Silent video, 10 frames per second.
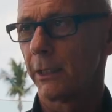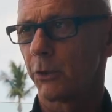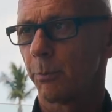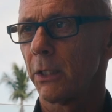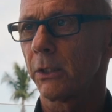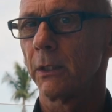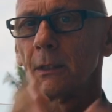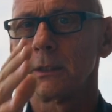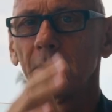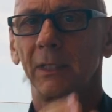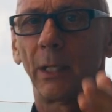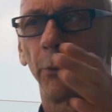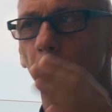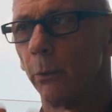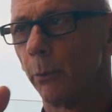expression. This is how
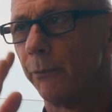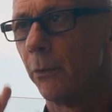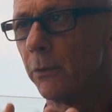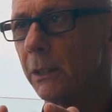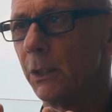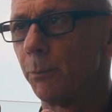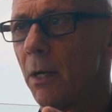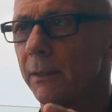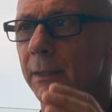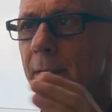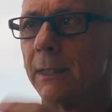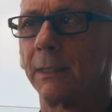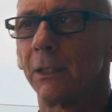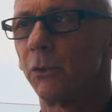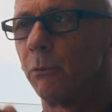we're going to reverse these processes.
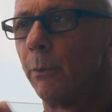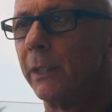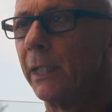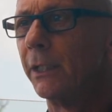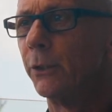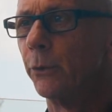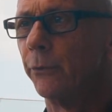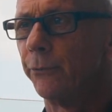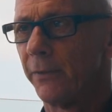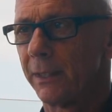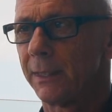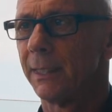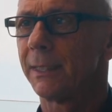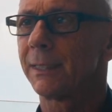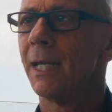This is what we need to do to fix
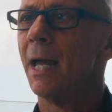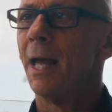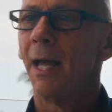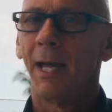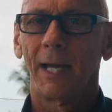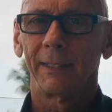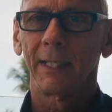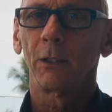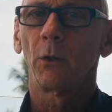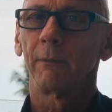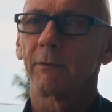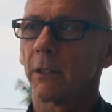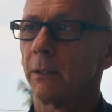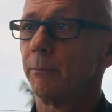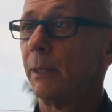this. And then all of a
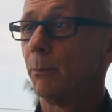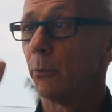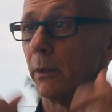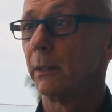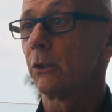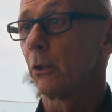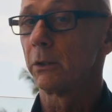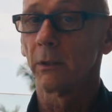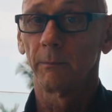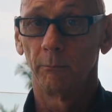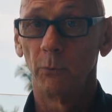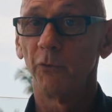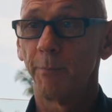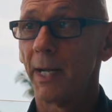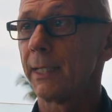sudden, people really start to
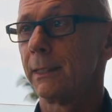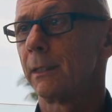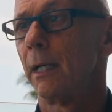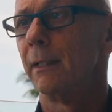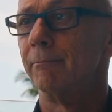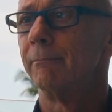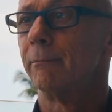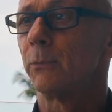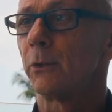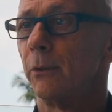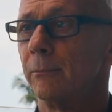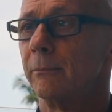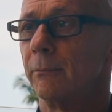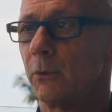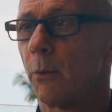move back in time. So
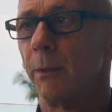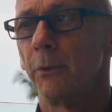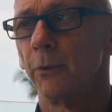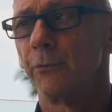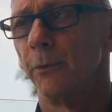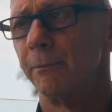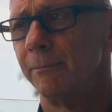quite beautiful.